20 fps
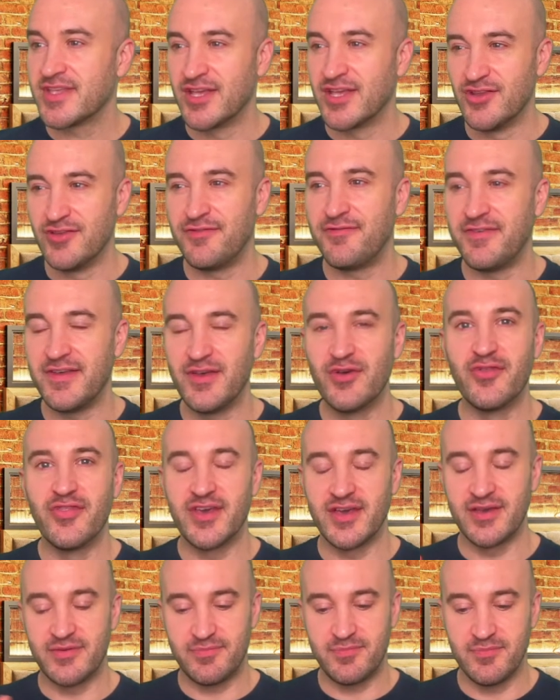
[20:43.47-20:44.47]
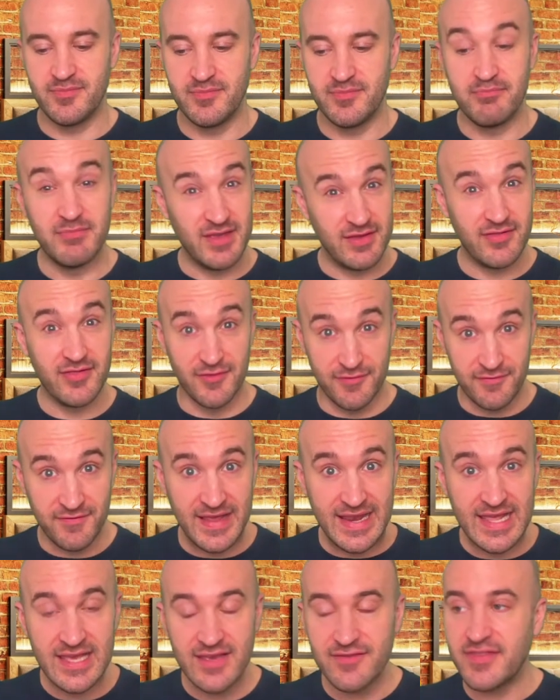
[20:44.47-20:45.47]
Can you feel the
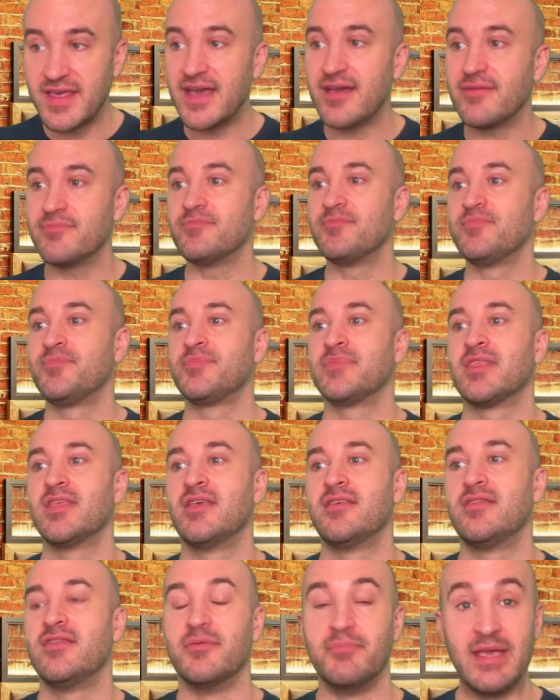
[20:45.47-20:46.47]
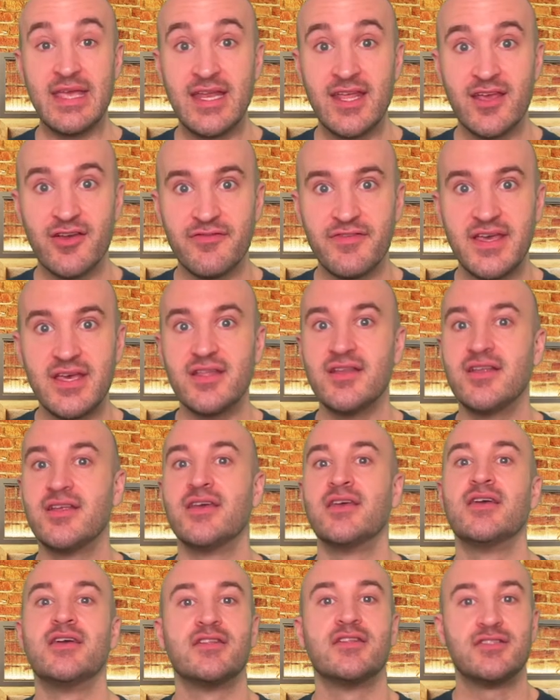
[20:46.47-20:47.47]
feeling of that? The meaning of it?
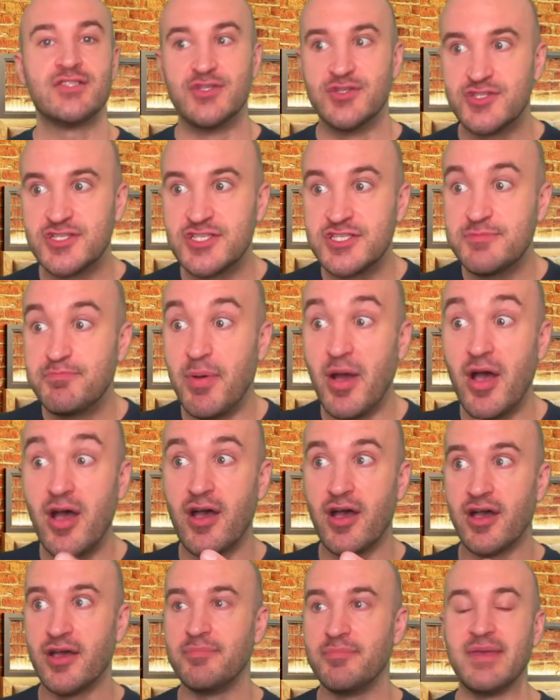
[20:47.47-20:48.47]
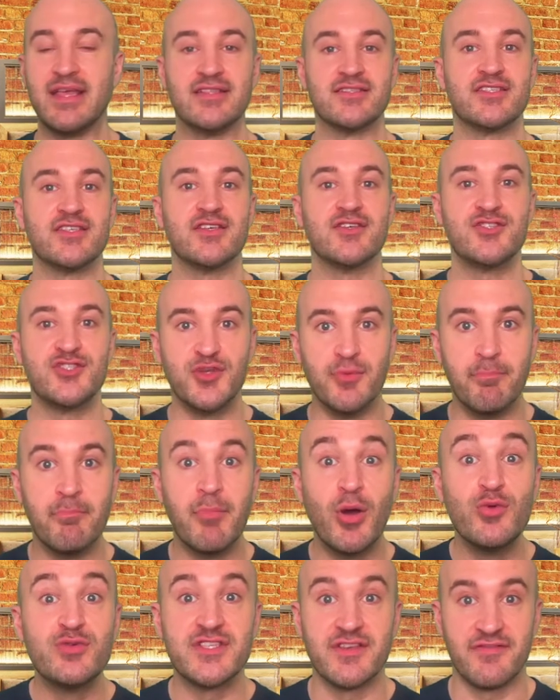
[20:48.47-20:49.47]
To spur means to
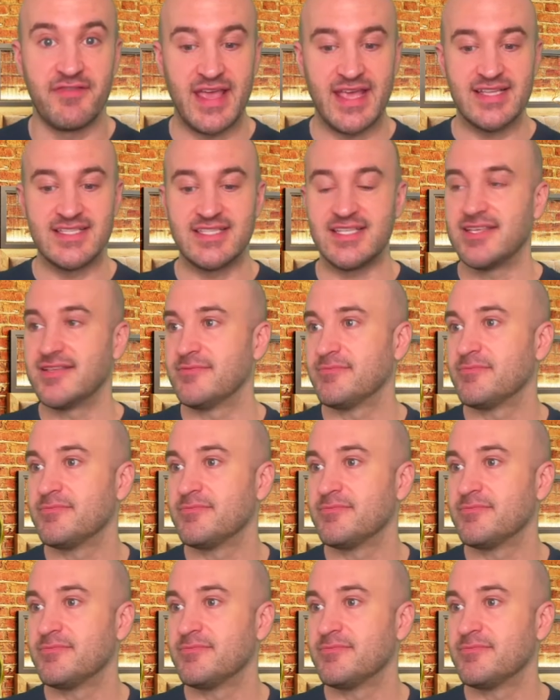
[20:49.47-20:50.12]
motivate.